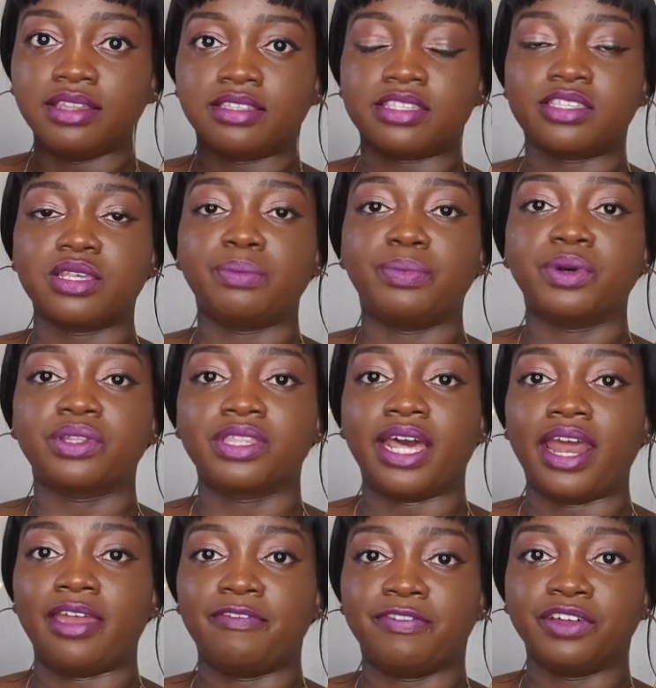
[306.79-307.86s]
This is a book that
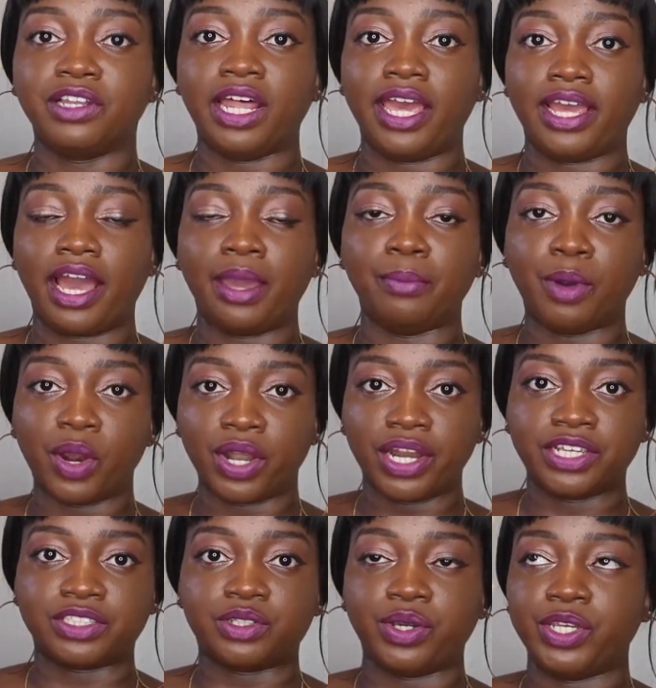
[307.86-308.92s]
I feel like I'm
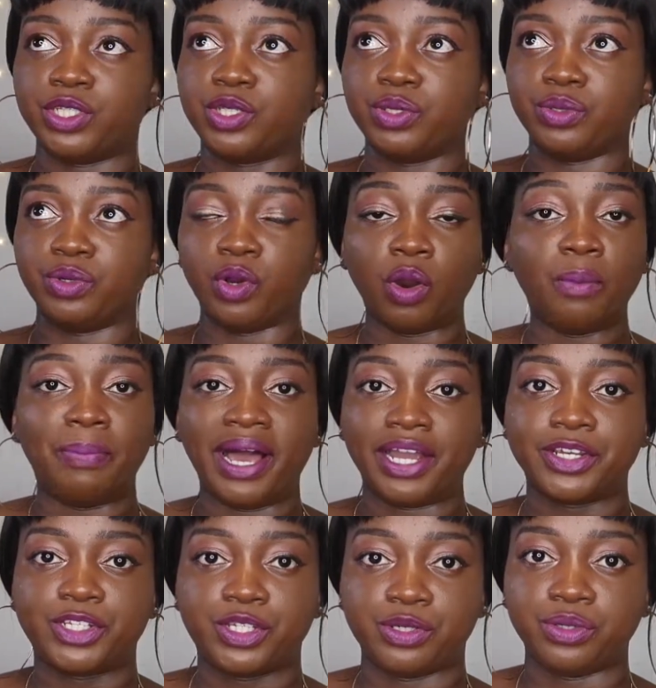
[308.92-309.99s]
always going to go
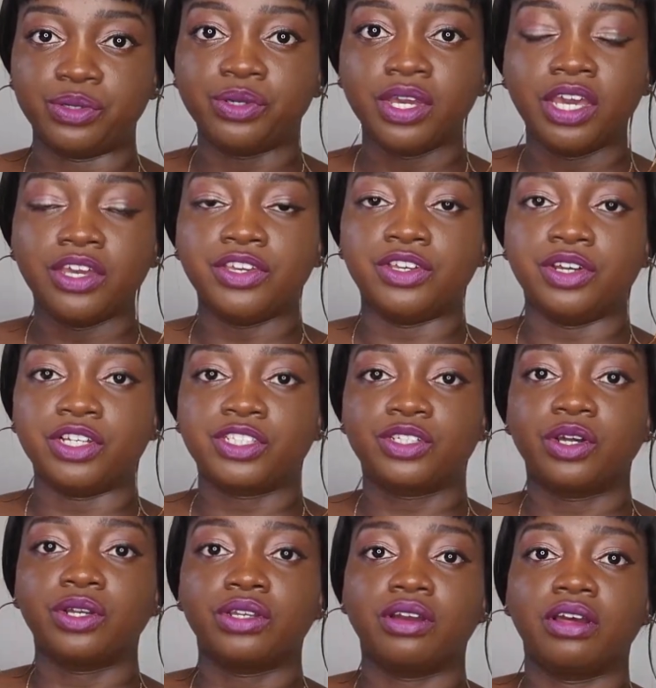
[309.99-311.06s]
back to. You know, it's
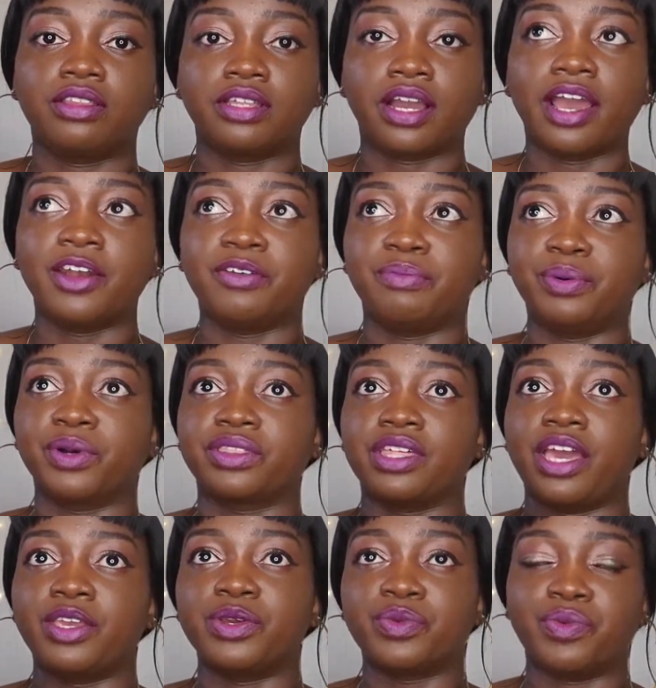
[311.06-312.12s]
not the kind of book
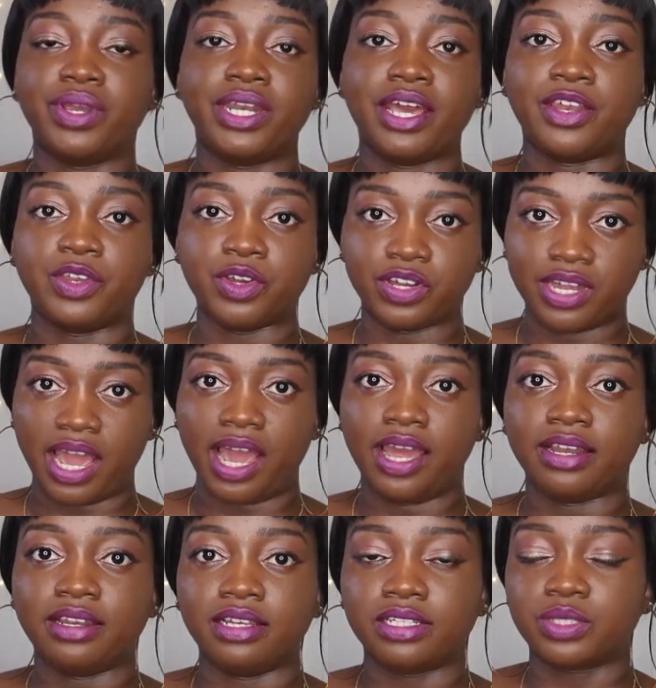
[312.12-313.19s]
that you read and you're
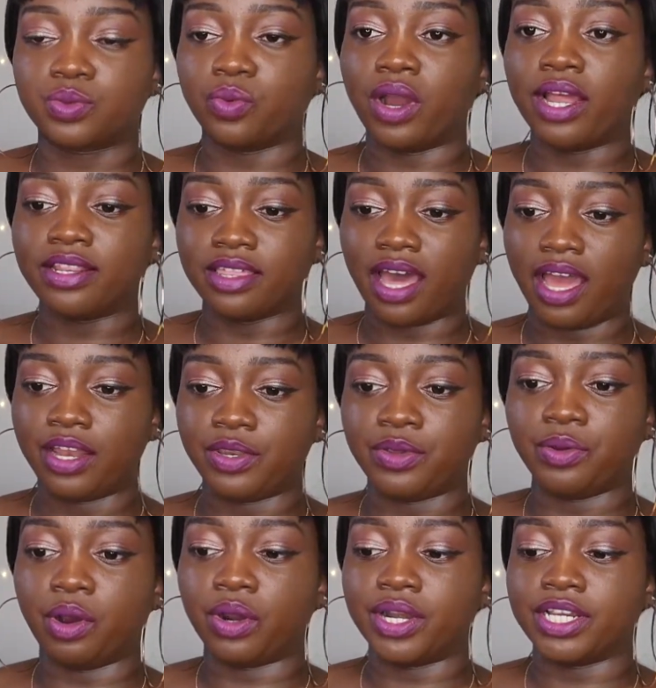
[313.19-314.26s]
done. It's one that
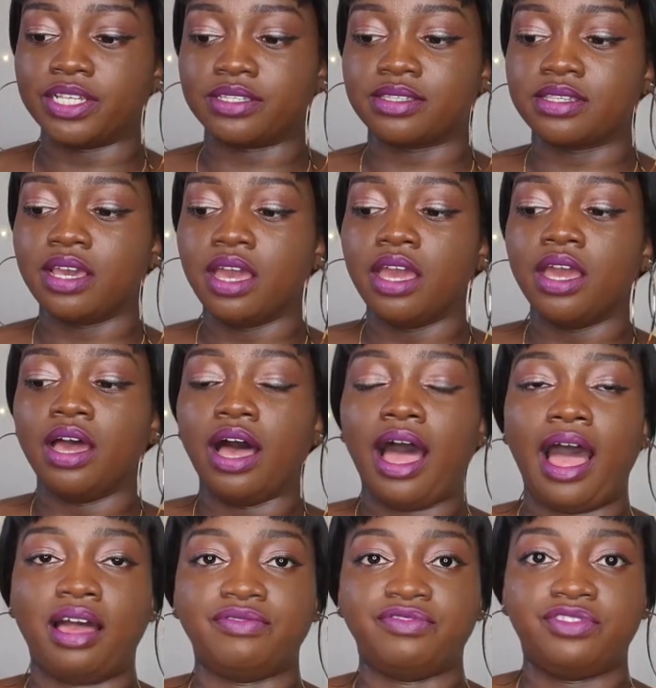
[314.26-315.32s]
you always
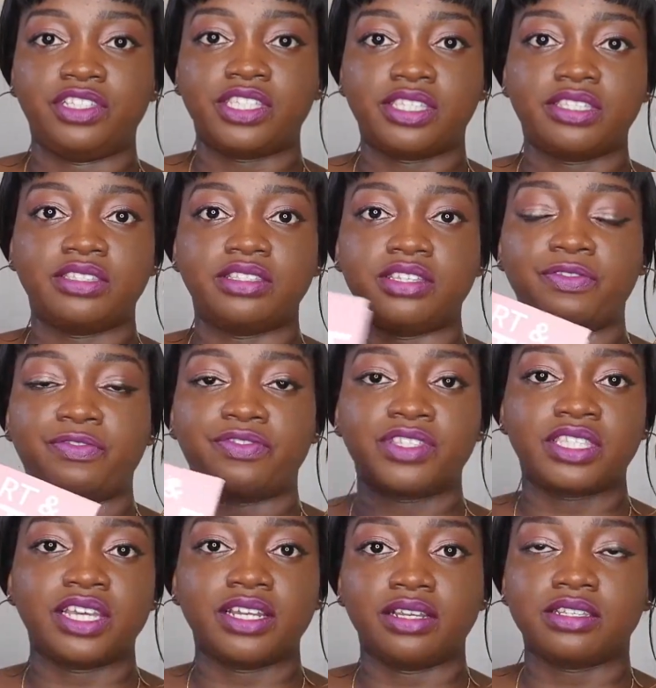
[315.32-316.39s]
have
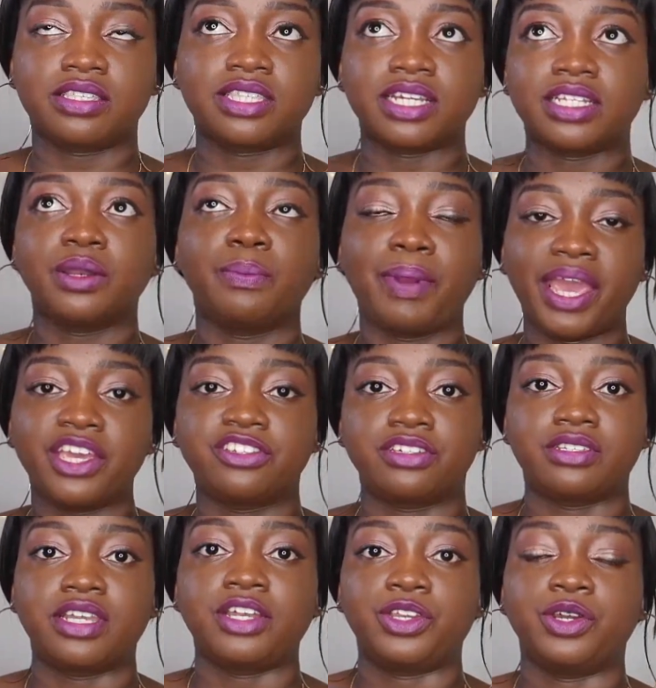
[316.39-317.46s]
certain
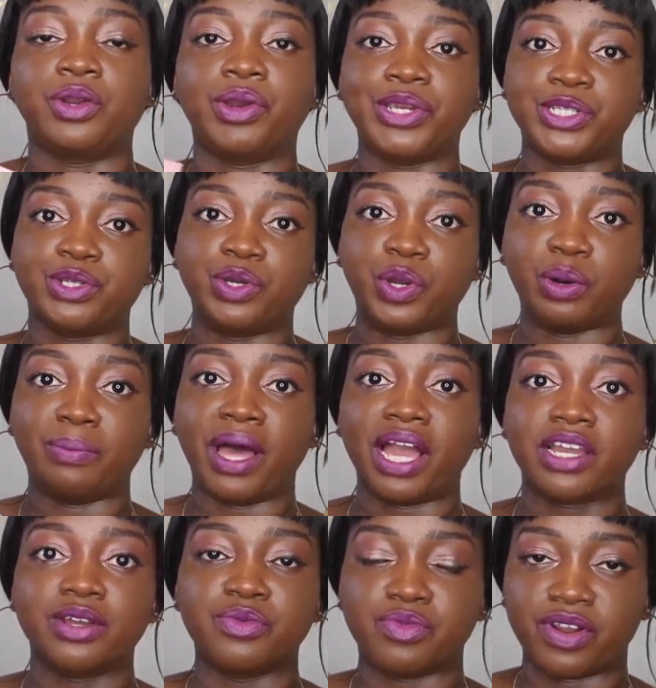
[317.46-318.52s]
pages that you're going to go
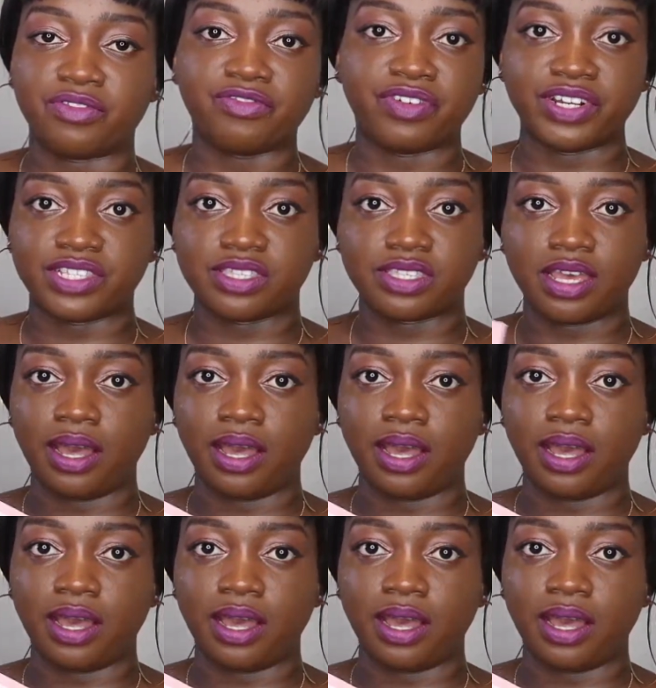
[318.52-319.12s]
back and reference.